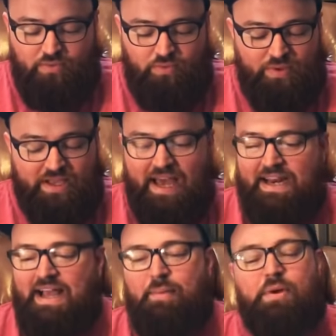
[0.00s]

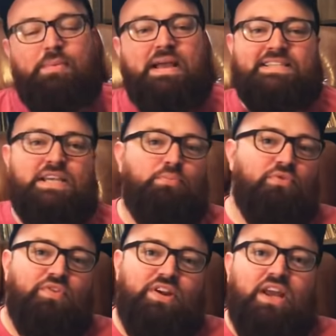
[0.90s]
I'm gonna make a separate
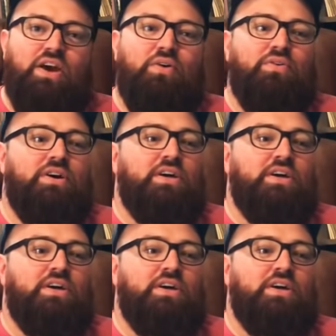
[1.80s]
video